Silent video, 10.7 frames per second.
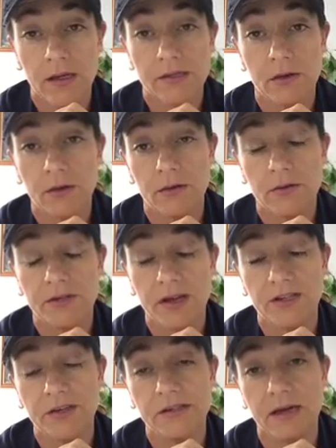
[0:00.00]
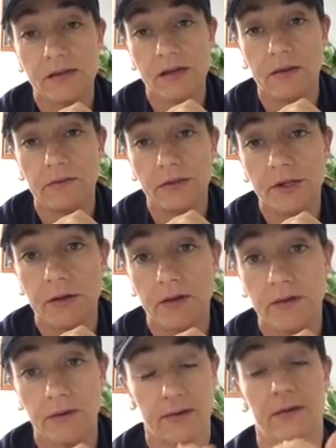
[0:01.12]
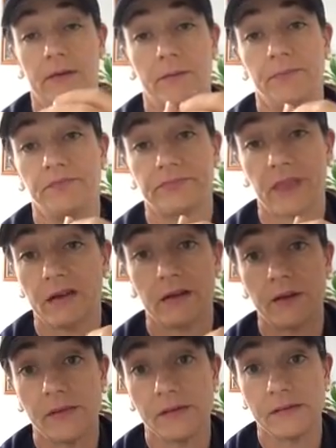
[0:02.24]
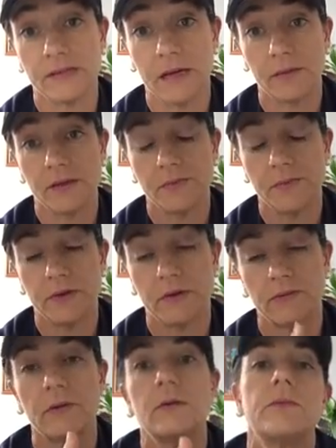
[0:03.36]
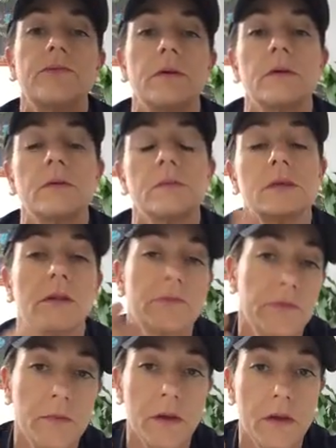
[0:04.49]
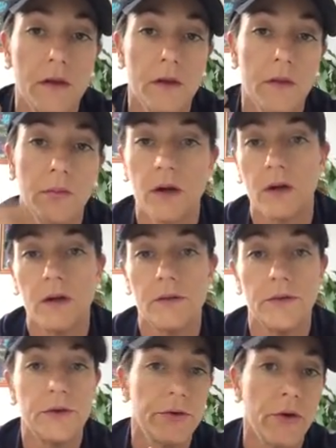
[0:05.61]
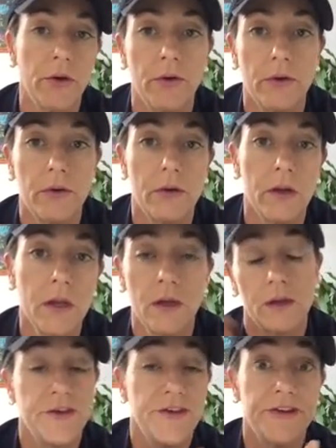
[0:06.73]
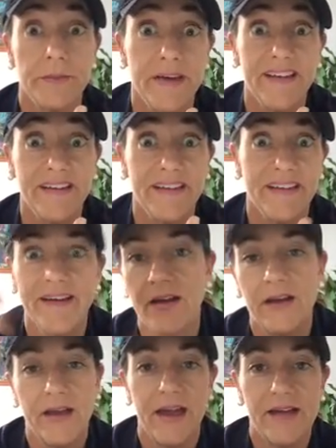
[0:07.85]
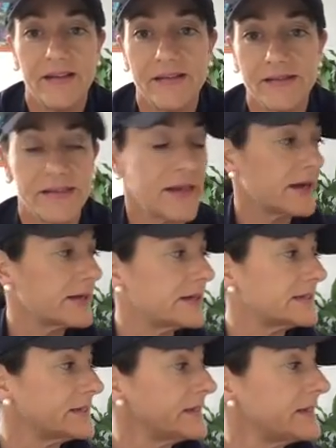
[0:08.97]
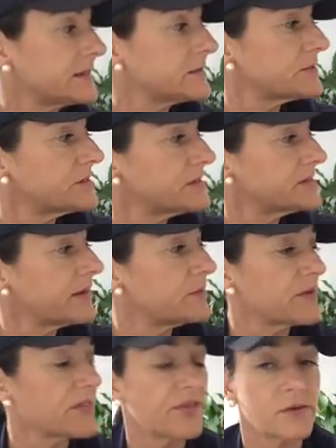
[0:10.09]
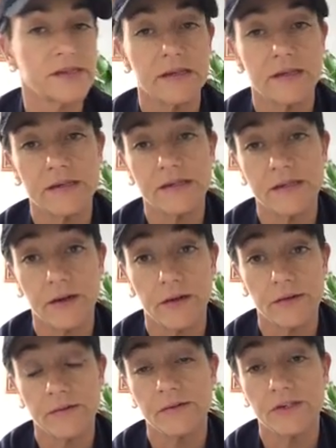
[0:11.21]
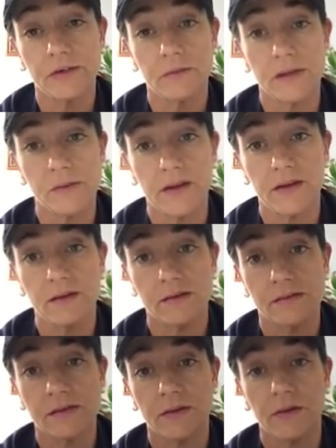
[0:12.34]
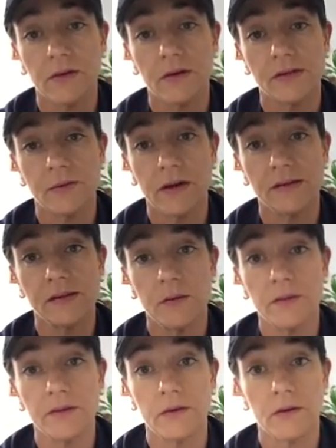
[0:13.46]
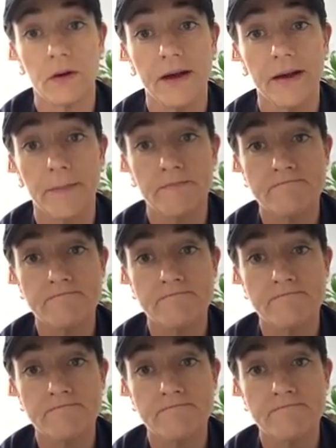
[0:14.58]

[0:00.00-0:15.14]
So she actually does have legitimate ligament damage, but I forgot the films I left in there. But you know her, you know me, and yeah, she's had a methoxy, so she'll be sweet until you guys are ready to deal with her. All right?